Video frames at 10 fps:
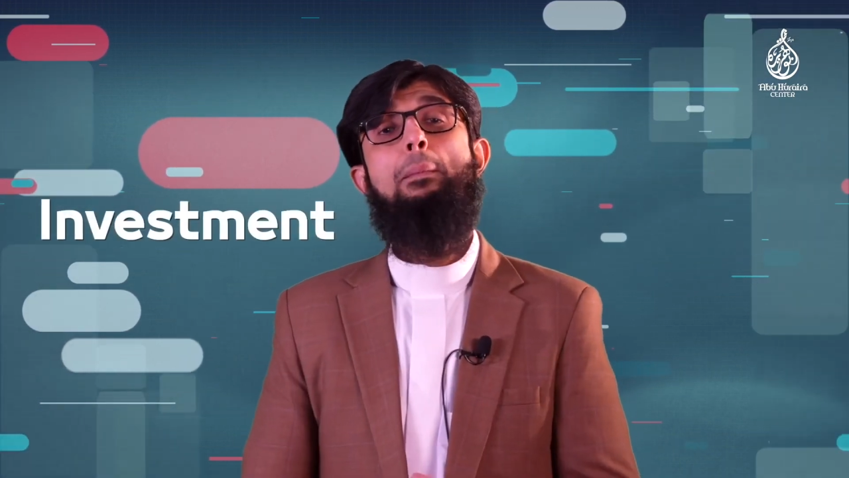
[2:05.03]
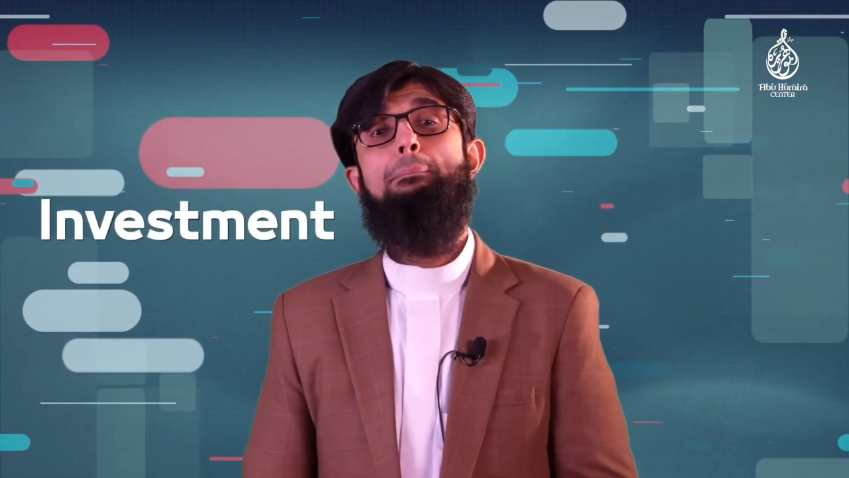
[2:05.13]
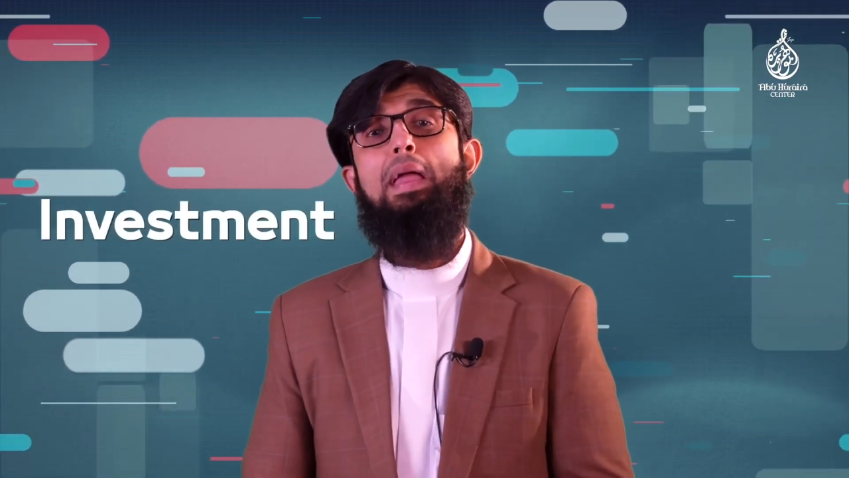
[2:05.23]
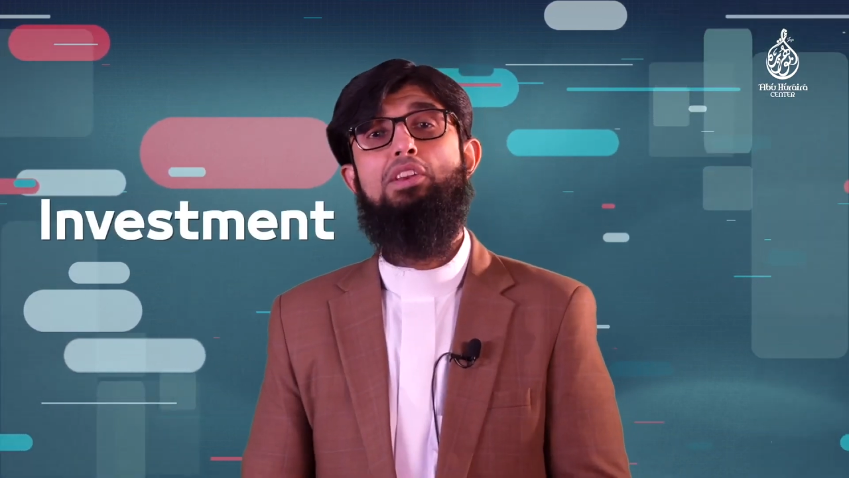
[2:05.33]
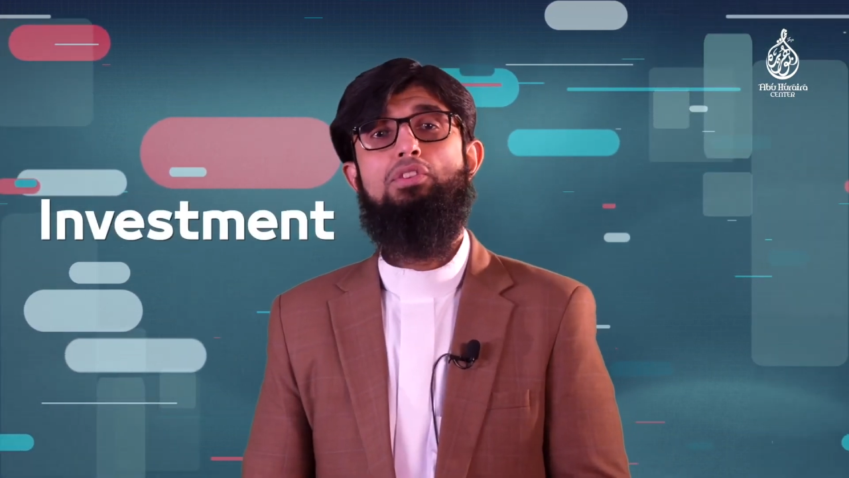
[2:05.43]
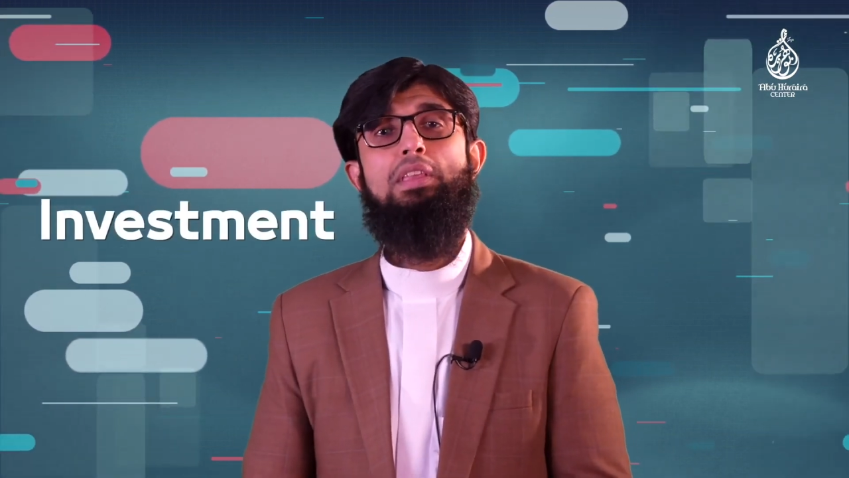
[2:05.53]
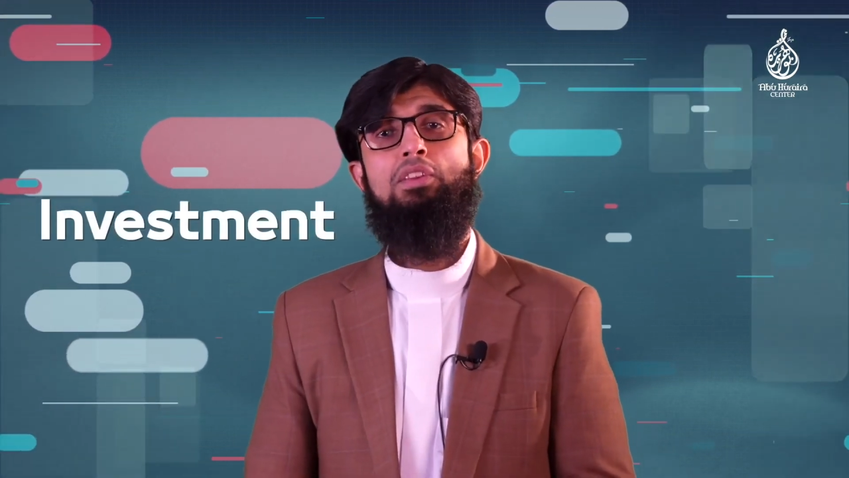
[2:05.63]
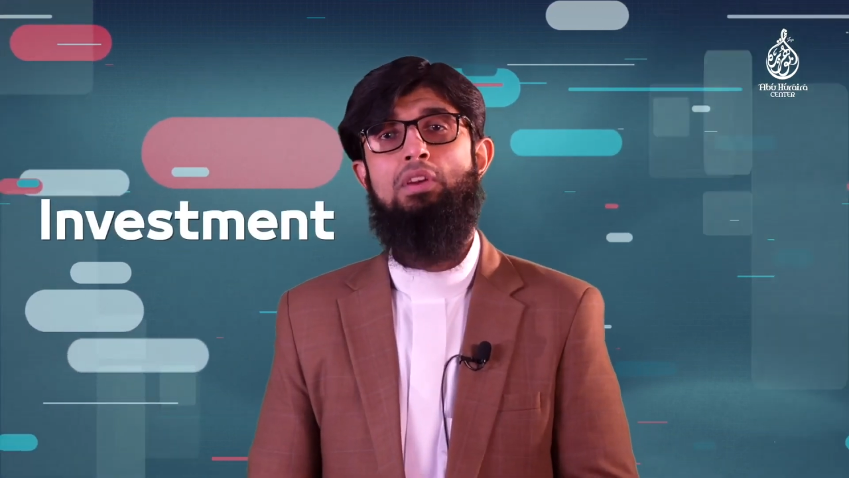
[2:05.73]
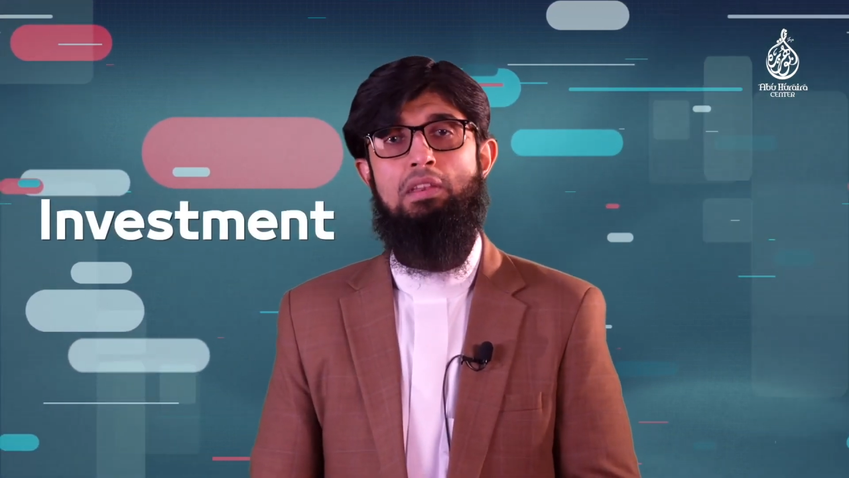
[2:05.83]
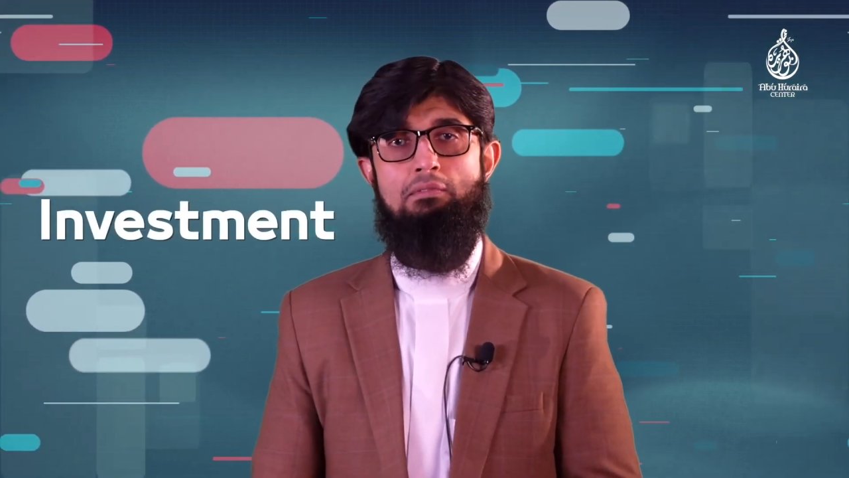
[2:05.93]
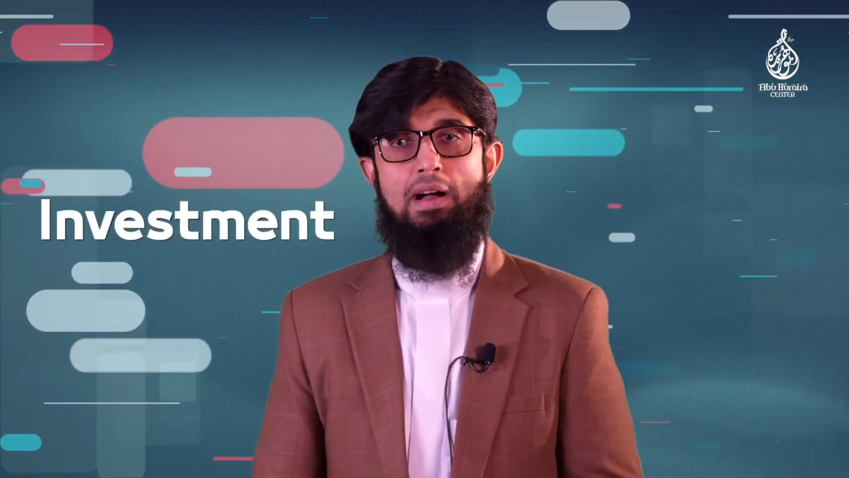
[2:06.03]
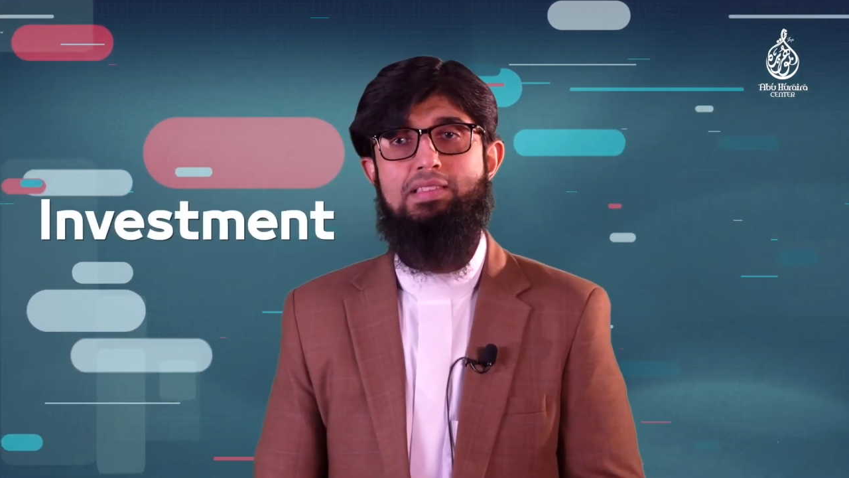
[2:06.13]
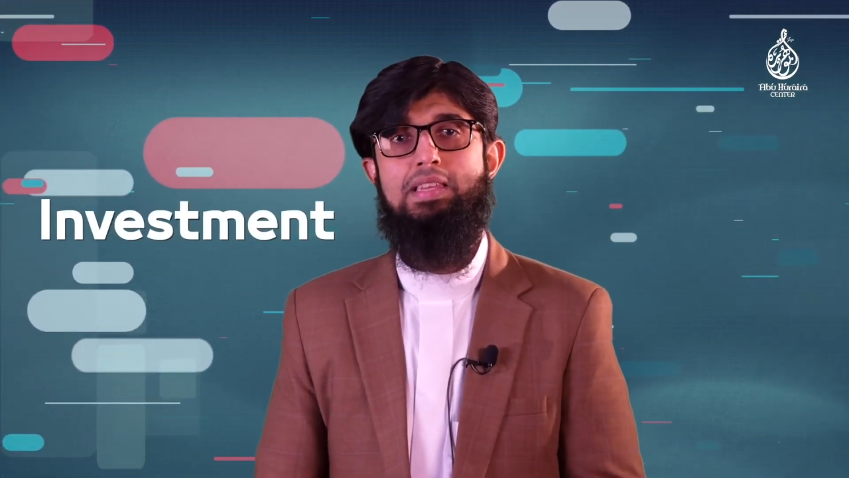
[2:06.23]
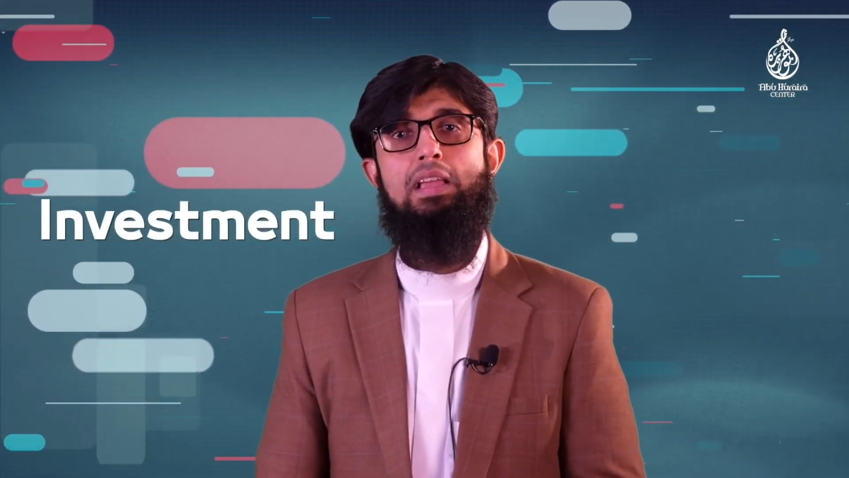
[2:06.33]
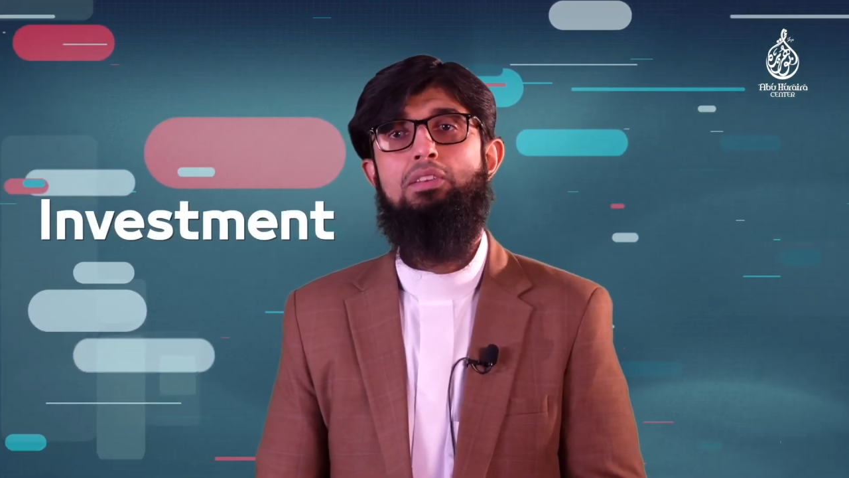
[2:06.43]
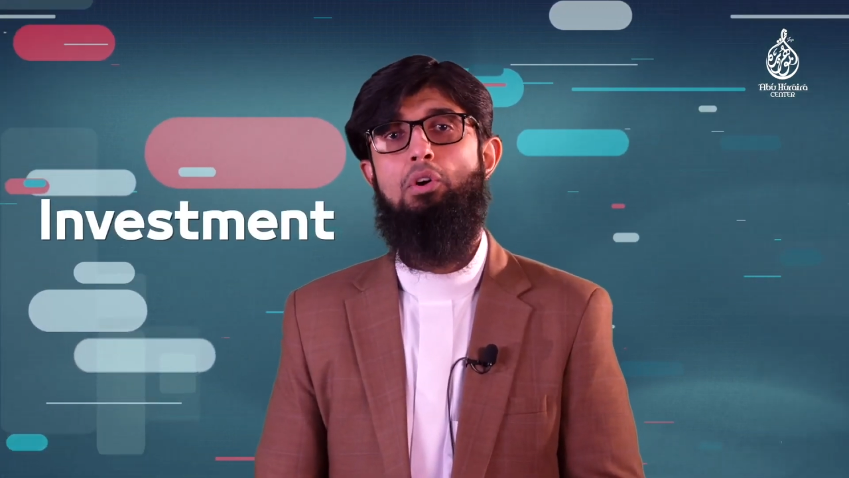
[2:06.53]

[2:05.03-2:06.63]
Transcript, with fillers: Make sure that you're investing in